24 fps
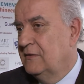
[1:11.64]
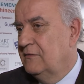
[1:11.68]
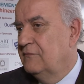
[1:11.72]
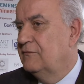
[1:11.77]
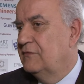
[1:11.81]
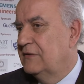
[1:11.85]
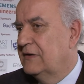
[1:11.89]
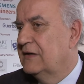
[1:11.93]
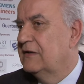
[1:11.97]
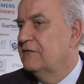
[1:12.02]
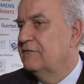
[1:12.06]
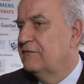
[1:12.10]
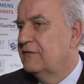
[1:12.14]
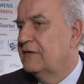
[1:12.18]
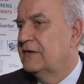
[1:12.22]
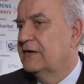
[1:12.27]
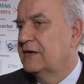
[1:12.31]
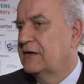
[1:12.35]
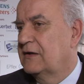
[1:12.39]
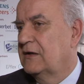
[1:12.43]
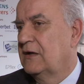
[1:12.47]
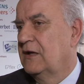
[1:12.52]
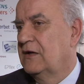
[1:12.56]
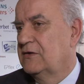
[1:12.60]
very, very
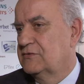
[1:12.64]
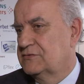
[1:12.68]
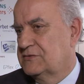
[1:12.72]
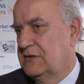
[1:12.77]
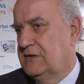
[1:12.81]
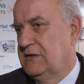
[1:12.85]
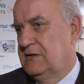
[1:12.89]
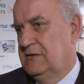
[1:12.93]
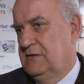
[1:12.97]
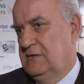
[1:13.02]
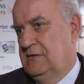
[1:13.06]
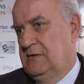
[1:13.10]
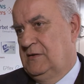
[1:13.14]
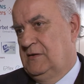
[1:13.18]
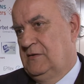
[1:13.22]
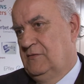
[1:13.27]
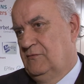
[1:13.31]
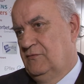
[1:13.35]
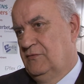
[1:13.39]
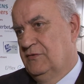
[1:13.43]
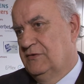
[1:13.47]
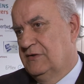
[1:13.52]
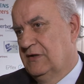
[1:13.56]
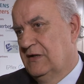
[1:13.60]
closely
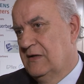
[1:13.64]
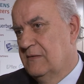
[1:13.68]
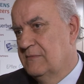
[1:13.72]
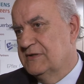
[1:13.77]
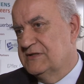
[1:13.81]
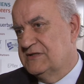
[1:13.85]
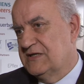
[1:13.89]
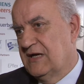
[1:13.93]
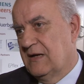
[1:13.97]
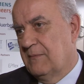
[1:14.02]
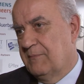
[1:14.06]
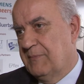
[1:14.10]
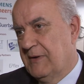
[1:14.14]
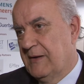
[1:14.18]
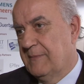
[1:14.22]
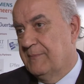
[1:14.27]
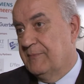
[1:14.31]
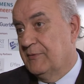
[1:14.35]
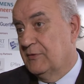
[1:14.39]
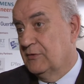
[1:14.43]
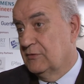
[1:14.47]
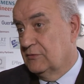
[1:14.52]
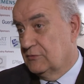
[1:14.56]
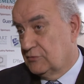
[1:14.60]
with the imaging
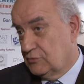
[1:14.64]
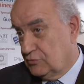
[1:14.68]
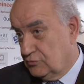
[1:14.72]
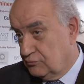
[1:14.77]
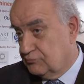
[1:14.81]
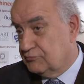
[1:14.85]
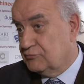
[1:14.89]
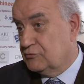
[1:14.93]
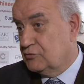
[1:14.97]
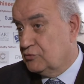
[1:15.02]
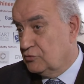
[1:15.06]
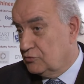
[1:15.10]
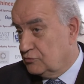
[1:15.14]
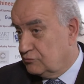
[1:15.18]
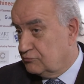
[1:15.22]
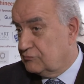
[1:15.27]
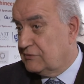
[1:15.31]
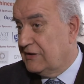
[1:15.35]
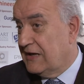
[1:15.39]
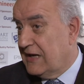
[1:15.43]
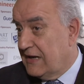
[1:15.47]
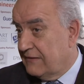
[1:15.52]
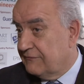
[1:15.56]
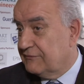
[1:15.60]
people to
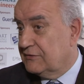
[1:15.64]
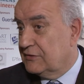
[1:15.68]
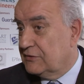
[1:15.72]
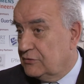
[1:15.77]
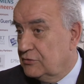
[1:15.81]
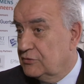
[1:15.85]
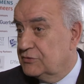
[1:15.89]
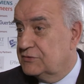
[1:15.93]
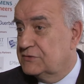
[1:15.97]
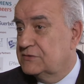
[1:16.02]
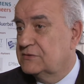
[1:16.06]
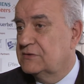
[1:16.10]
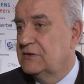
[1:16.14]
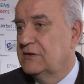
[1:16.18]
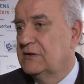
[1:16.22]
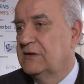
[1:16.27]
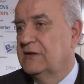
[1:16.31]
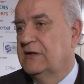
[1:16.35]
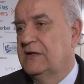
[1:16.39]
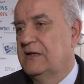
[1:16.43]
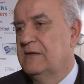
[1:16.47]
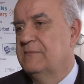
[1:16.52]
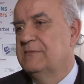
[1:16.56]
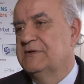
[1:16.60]
have the good
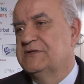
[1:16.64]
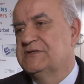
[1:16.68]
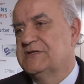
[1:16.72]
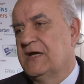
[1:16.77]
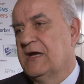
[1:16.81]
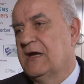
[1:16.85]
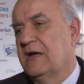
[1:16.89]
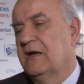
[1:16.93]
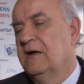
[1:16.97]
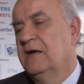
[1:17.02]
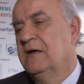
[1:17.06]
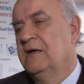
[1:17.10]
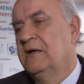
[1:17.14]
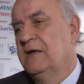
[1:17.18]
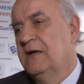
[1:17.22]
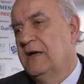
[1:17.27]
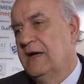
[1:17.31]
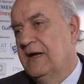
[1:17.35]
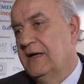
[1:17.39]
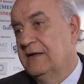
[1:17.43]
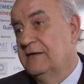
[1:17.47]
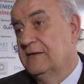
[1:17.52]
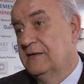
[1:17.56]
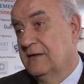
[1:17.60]
imaging,
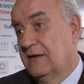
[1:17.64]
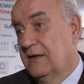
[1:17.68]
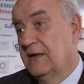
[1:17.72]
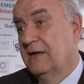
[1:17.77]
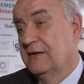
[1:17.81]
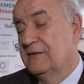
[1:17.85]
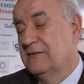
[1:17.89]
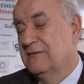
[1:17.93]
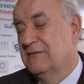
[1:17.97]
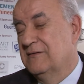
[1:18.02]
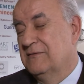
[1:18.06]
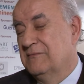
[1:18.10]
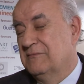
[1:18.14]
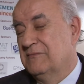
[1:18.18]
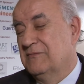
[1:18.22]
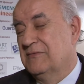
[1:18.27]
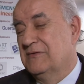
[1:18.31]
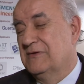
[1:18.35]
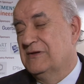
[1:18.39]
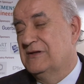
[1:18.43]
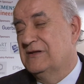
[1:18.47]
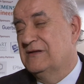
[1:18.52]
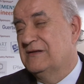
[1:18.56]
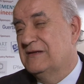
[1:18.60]
and
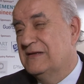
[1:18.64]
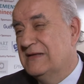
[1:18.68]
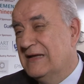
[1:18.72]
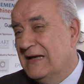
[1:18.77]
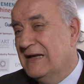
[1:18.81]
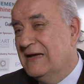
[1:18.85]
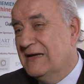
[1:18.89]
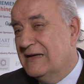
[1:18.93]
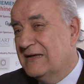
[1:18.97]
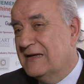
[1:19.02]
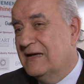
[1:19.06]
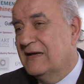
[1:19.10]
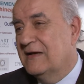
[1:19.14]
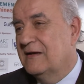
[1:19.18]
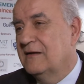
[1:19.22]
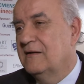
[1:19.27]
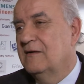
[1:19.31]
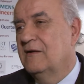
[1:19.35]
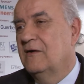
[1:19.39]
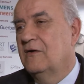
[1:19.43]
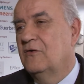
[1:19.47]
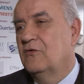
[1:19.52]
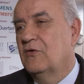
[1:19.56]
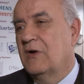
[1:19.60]
thinking
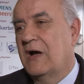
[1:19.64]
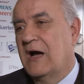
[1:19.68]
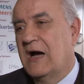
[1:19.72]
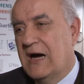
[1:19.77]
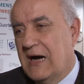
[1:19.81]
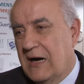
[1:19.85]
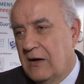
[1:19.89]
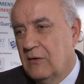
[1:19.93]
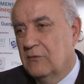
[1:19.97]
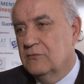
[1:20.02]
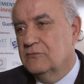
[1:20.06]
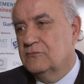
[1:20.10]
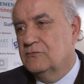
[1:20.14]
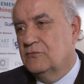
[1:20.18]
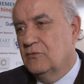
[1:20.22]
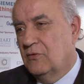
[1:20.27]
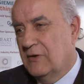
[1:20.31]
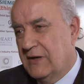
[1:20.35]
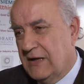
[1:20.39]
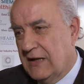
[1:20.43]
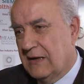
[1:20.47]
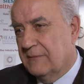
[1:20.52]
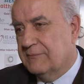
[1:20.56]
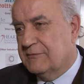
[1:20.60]
on how to
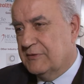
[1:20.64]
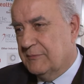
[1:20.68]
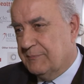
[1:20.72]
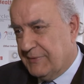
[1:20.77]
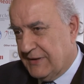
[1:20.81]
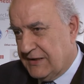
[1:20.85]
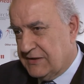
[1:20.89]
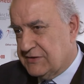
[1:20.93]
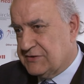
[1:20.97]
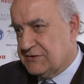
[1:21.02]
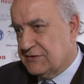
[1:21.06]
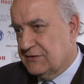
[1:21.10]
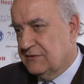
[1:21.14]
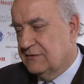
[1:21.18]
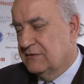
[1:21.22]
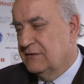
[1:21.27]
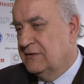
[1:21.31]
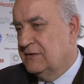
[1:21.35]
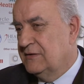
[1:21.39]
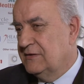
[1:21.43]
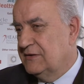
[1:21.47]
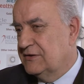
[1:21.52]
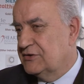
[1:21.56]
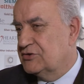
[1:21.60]
help the patient
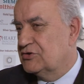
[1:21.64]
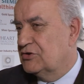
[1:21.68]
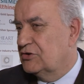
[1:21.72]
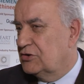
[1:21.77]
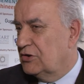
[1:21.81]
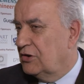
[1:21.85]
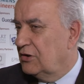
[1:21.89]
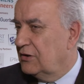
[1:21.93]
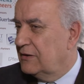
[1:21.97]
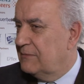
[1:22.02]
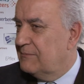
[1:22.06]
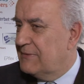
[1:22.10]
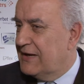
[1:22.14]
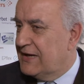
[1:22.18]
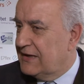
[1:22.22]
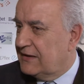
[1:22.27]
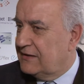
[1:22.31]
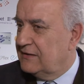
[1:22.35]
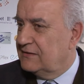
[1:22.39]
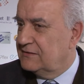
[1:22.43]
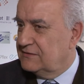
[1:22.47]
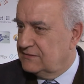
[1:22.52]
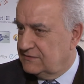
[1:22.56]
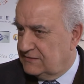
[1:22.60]
is not only
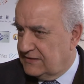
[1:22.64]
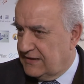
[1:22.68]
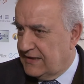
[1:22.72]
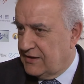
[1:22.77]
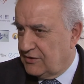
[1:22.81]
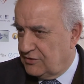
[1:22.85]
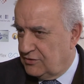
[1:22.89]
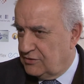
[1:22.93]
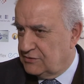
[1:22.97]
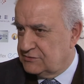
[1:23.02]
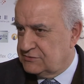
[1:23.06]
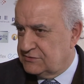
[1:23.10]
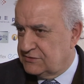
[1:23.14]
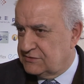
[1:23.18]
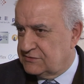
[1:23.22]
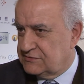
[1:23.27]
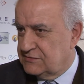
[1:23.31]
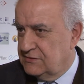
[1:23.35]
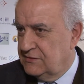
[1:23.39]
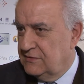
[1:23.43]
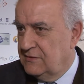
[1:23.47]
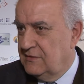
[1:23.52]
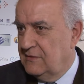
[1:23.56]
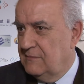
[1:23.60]
making the diagnosis,
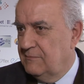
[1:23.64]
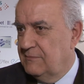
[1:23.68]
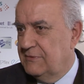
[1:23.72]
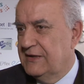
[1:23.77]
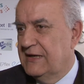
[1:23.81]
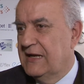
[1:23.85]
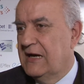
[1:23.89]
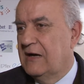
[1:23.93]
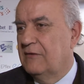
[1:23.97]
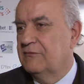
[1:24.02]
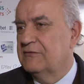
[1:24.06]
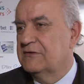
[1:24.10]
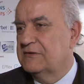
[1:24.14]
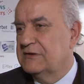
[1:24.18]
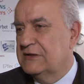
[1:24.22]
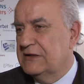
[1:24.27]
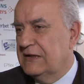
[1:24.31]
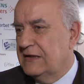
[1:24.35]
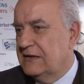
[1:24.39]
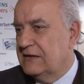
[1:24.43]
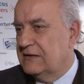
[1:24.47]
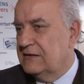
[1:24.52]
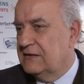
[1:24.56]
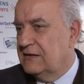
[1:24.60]
but now the
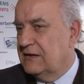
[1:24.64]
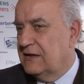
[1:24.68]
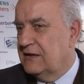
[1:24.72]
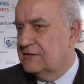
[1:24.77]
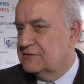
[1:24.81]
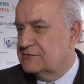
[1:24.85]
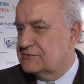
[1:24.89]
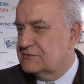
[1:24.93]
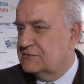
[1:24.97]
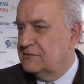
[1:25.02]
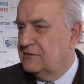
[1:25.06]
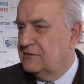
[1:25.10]
thinking is,